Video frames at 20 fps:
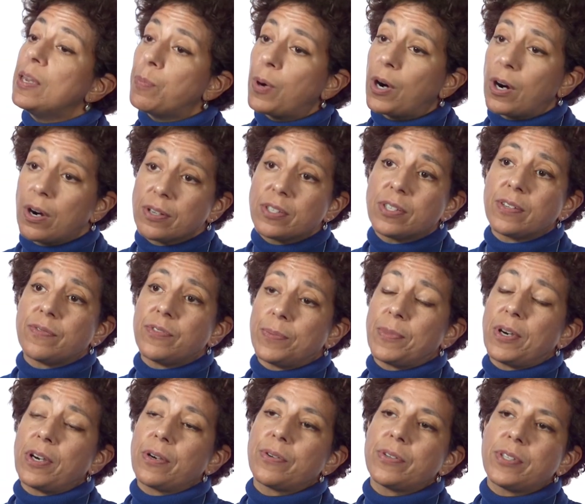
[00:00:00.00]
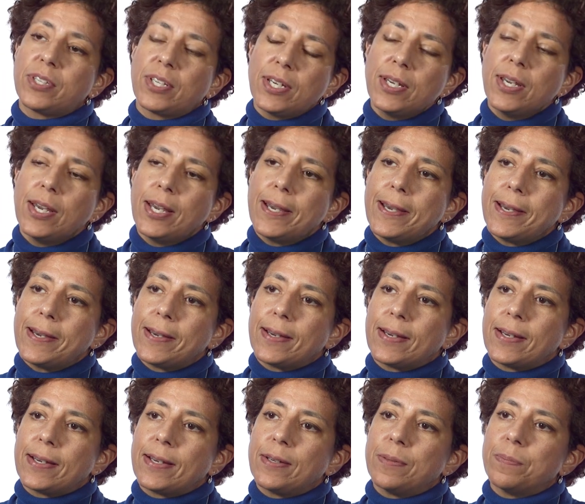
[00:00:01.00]
parts of democracy,
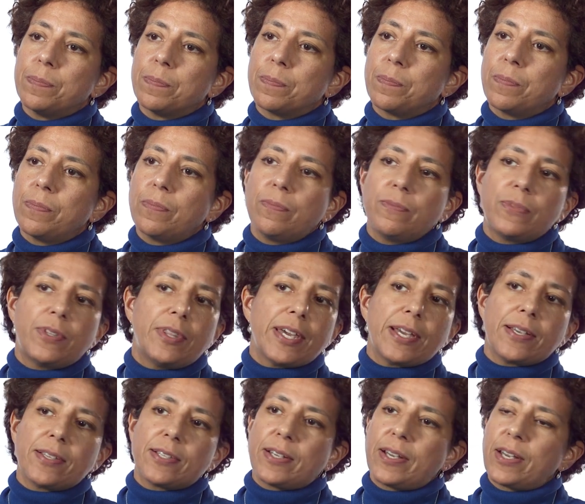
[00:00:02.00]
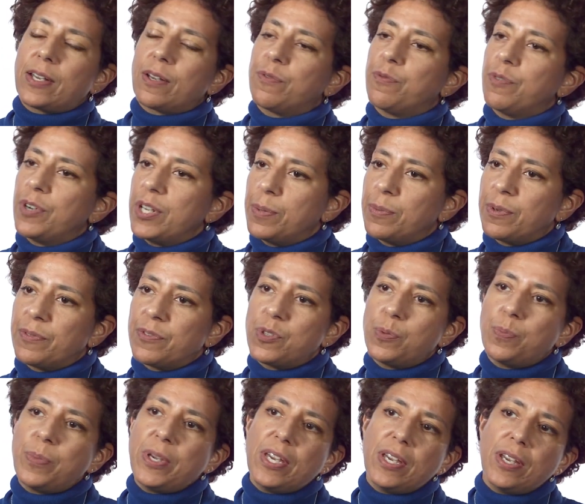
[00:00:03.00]
things like a freedom of
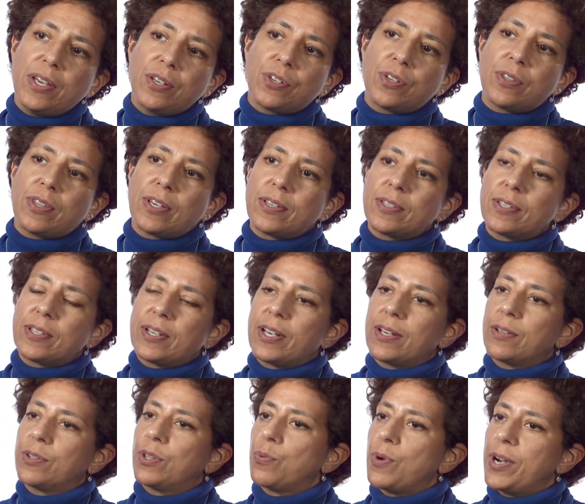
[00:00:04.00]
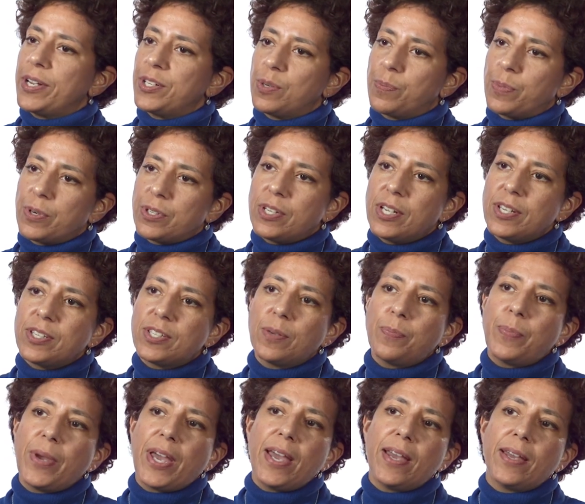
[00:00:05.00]
speech, things like the right to
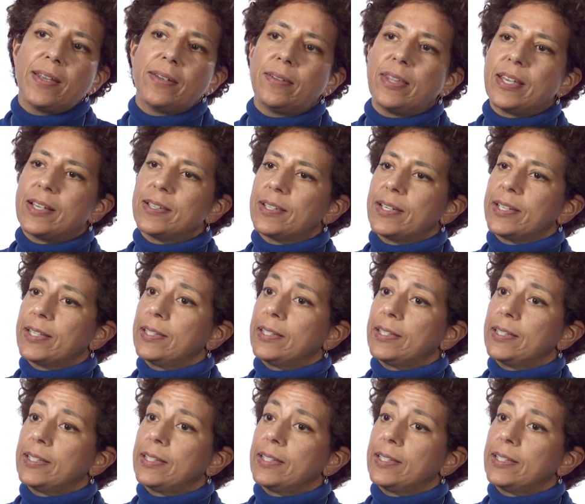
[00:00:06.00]
participate, things like